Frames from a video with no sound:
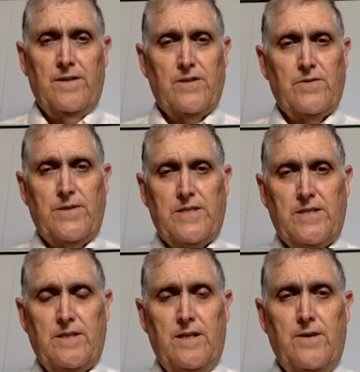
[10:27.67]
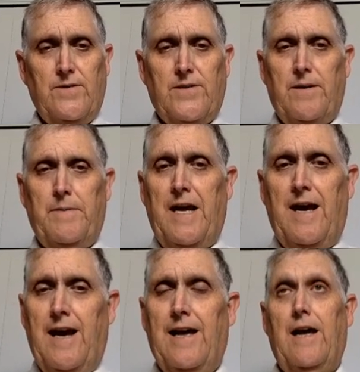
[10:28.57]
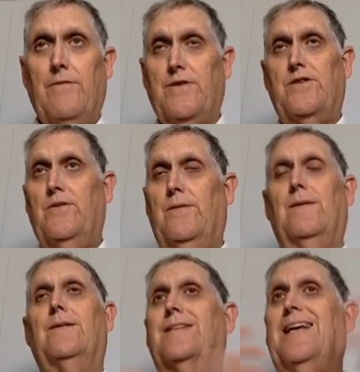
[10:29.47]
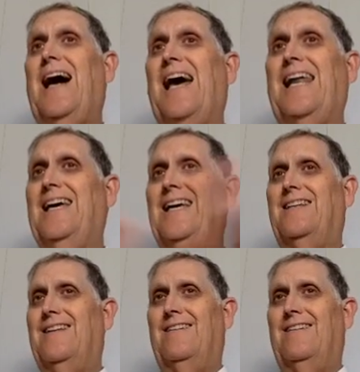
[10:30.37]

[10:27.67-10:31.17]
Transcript: The switch is closed. going to be high. Every student goes, got it.